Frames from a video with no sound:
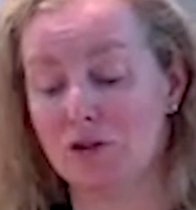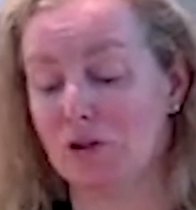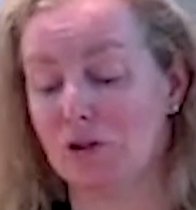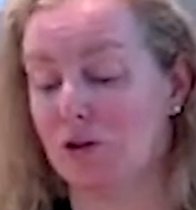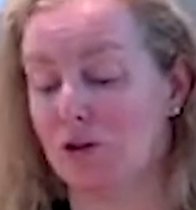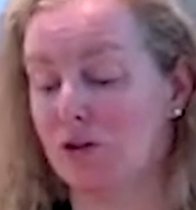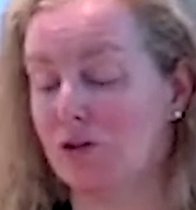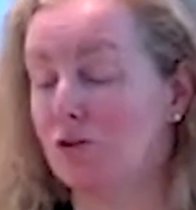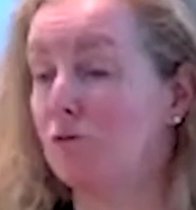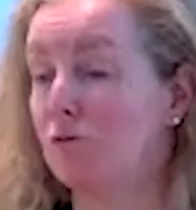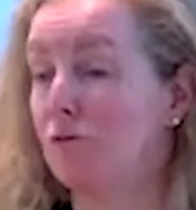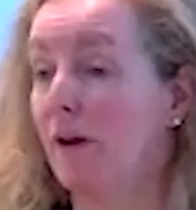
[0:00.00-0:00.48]

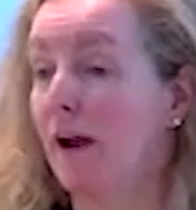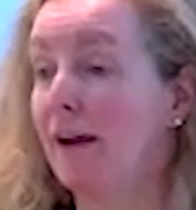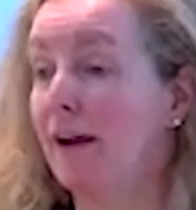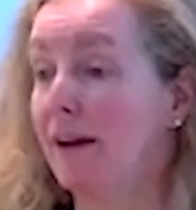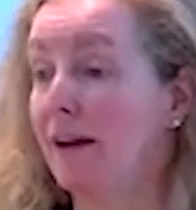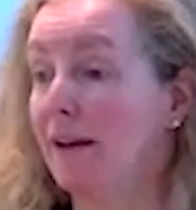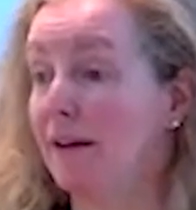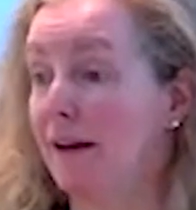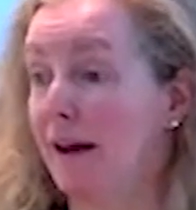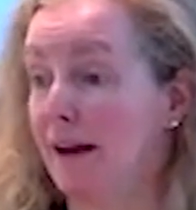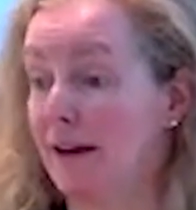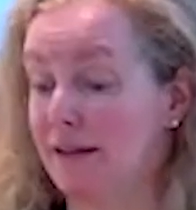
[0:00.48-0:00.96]
church
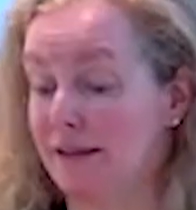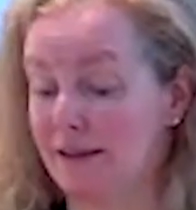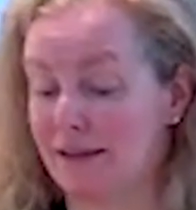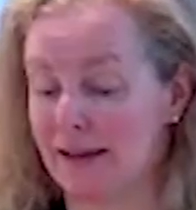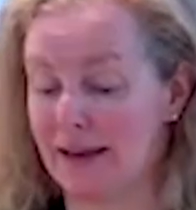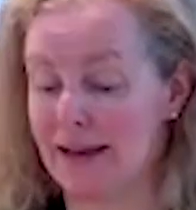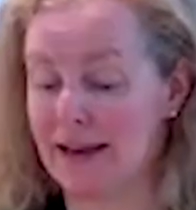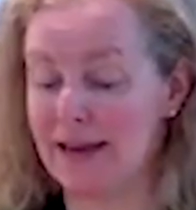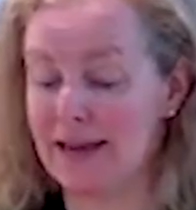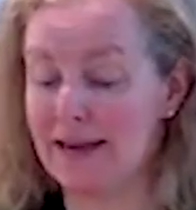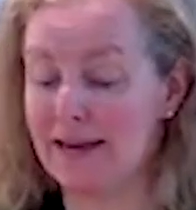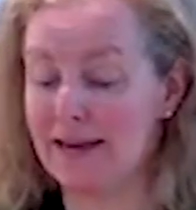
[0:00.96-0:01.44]
recognized the
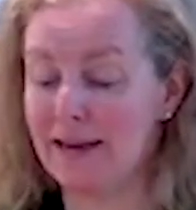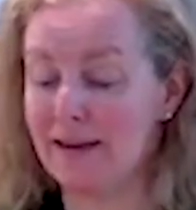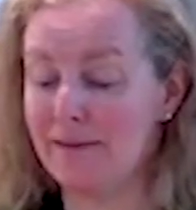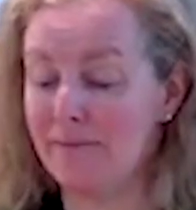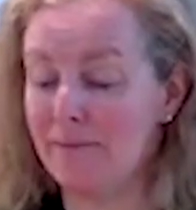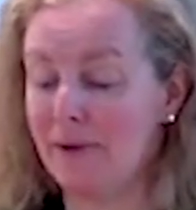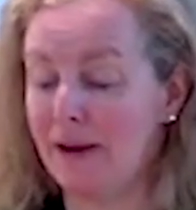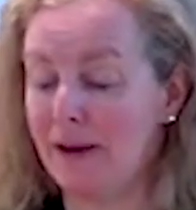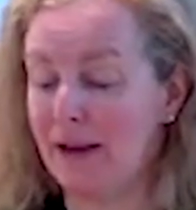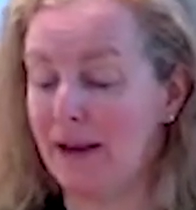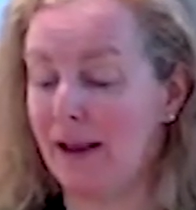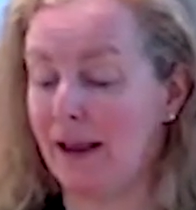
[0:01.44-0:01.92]
hidden
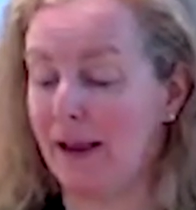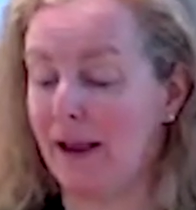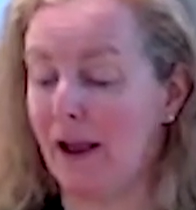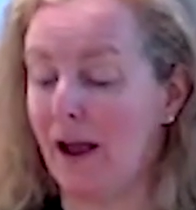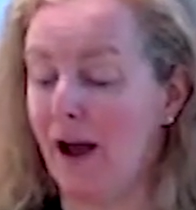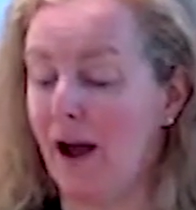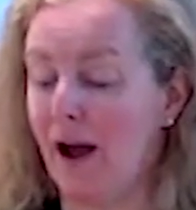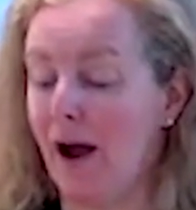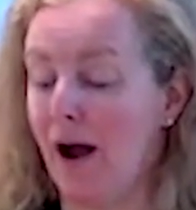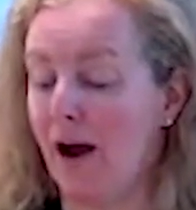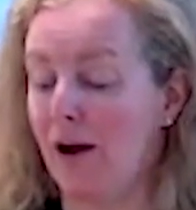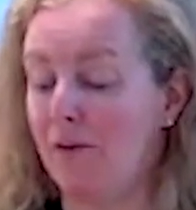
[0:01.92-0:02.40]
meaning
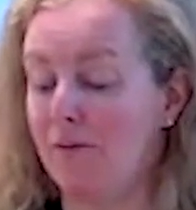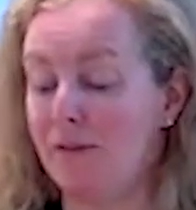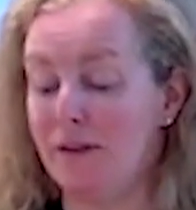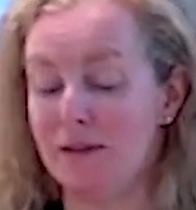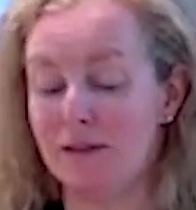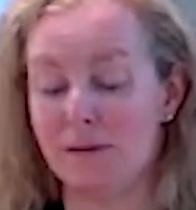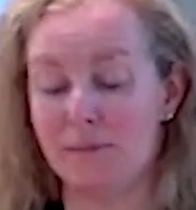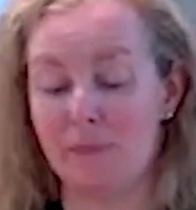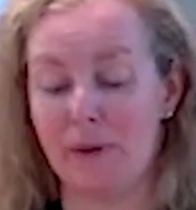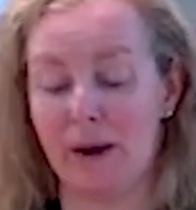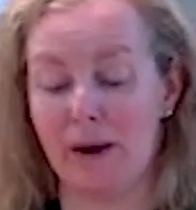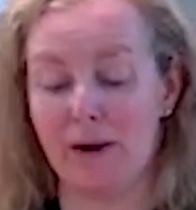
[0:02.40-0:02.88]
of
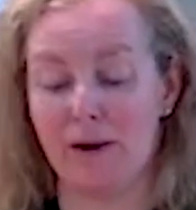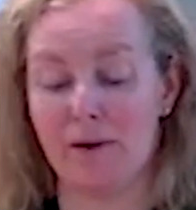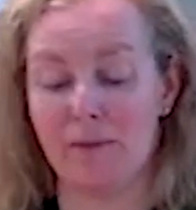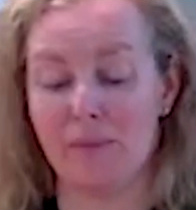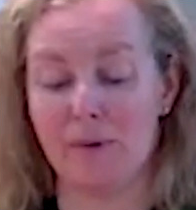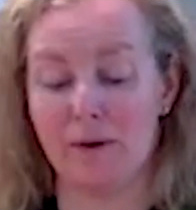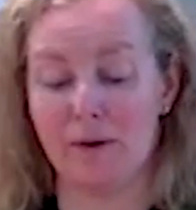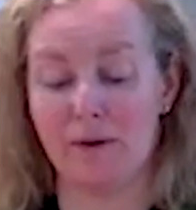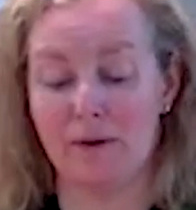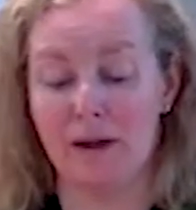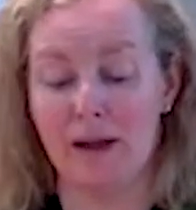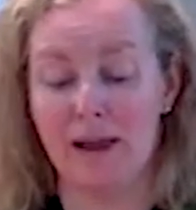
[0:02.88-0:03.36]
this
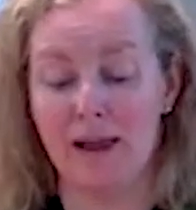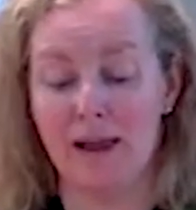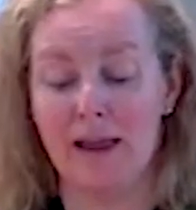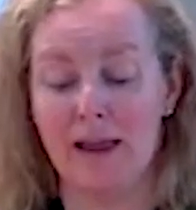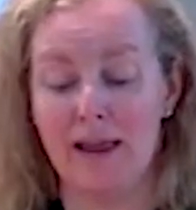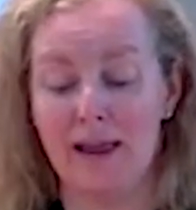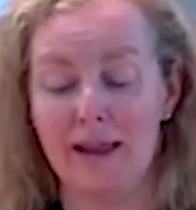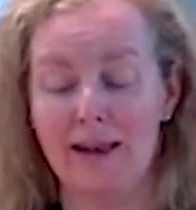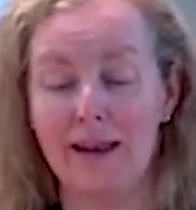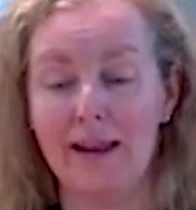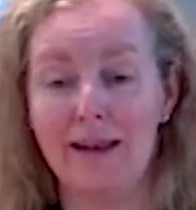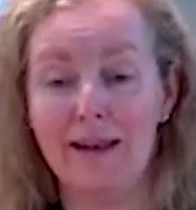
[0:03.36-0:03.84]
parable
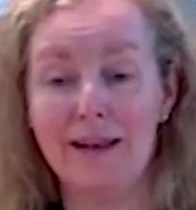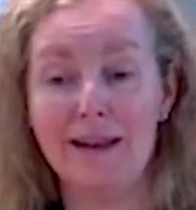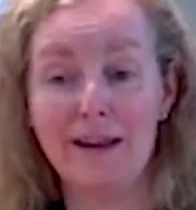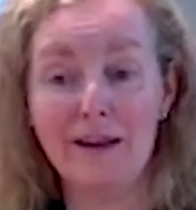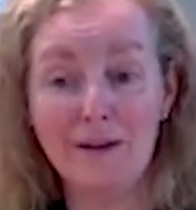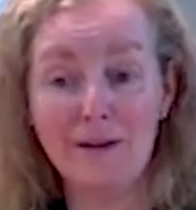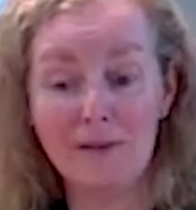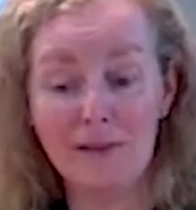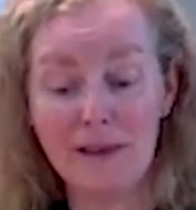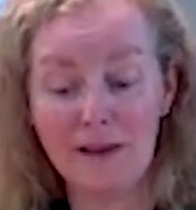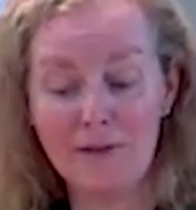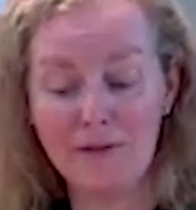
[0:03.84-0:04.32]
in a
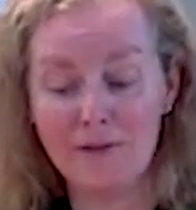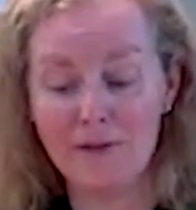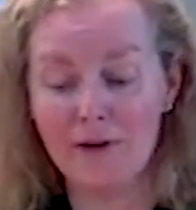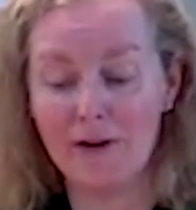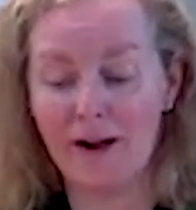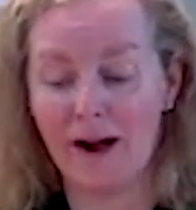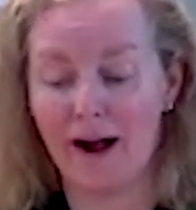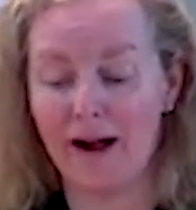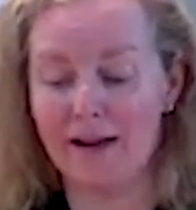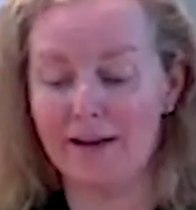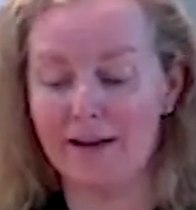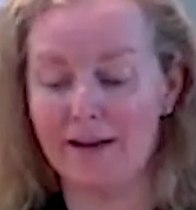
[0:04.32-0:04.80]
nearly
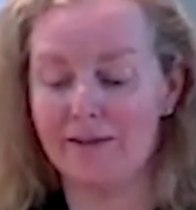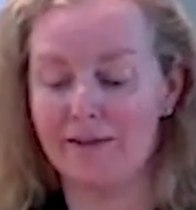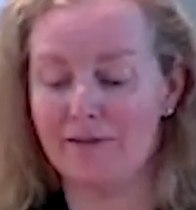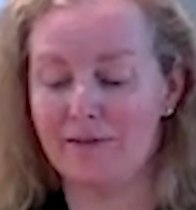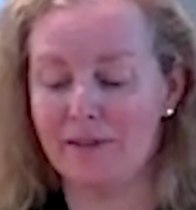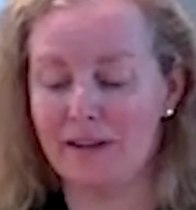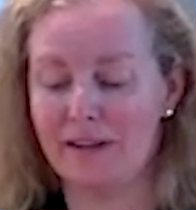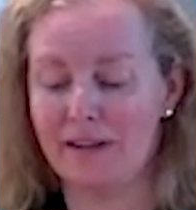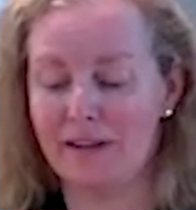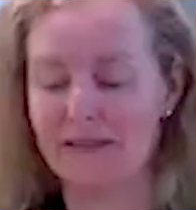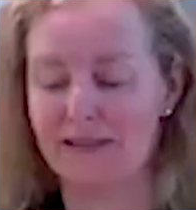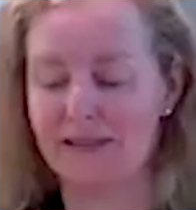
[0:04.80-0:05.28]
forgotten
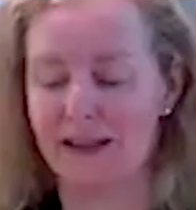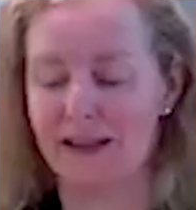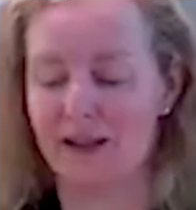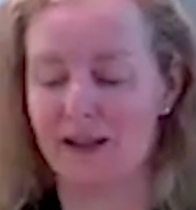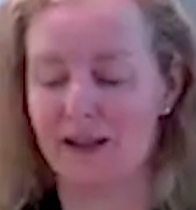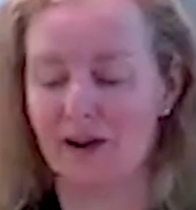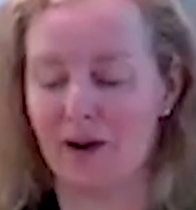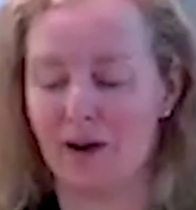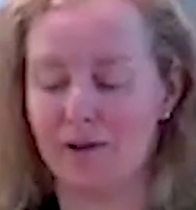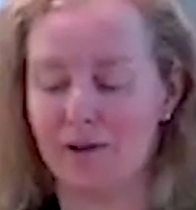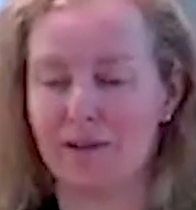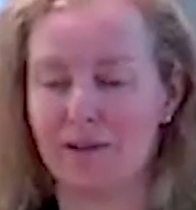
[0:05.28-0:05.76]
feast day
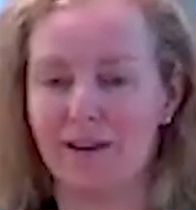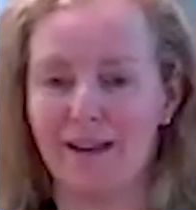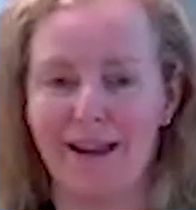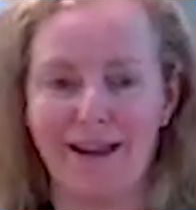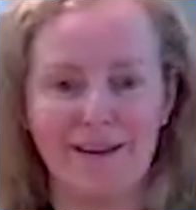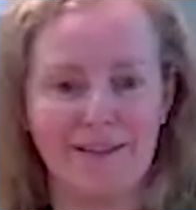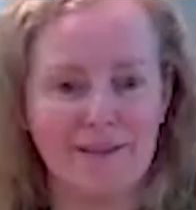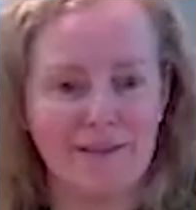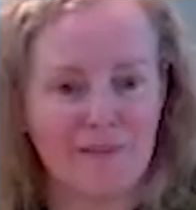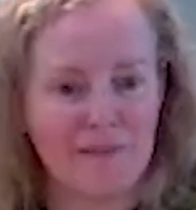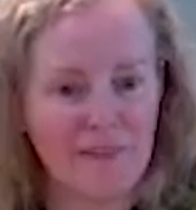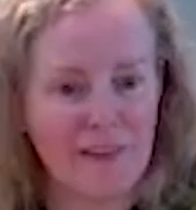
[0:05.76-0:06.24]
called
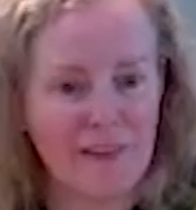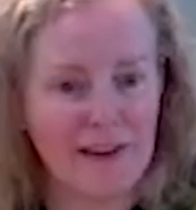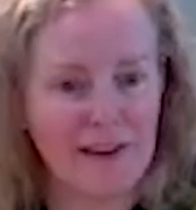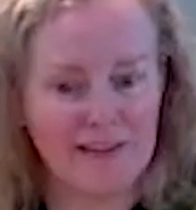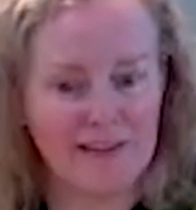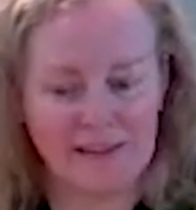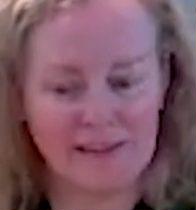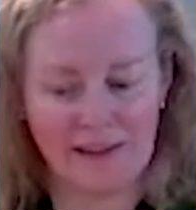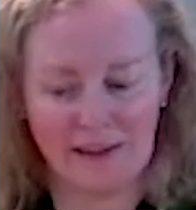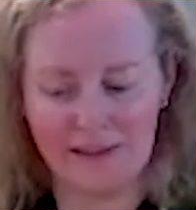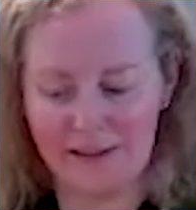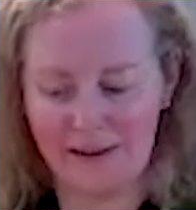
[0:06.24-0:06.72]
Fig
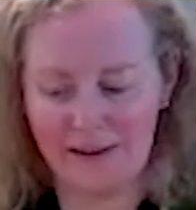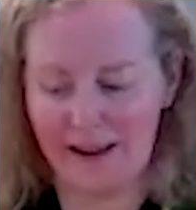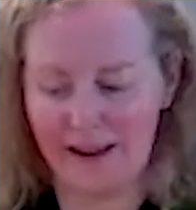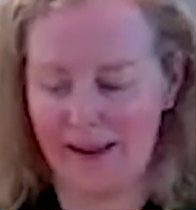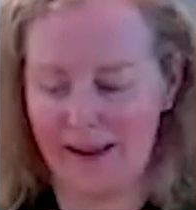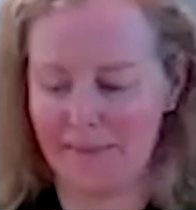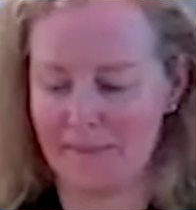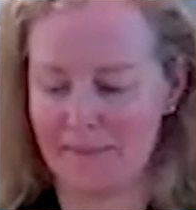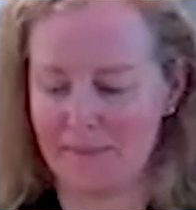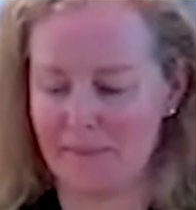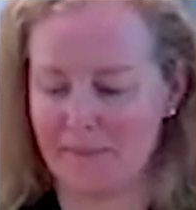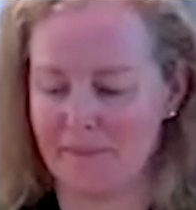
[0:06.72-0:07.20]

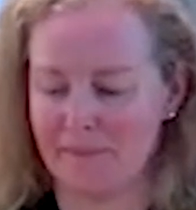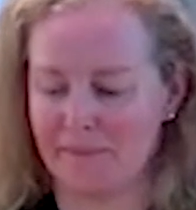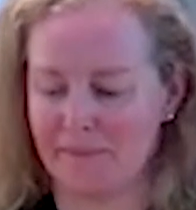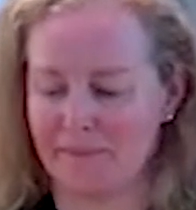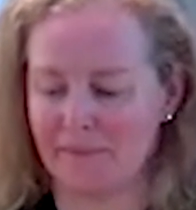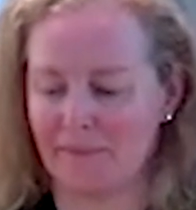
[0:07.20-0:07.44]
Sunday.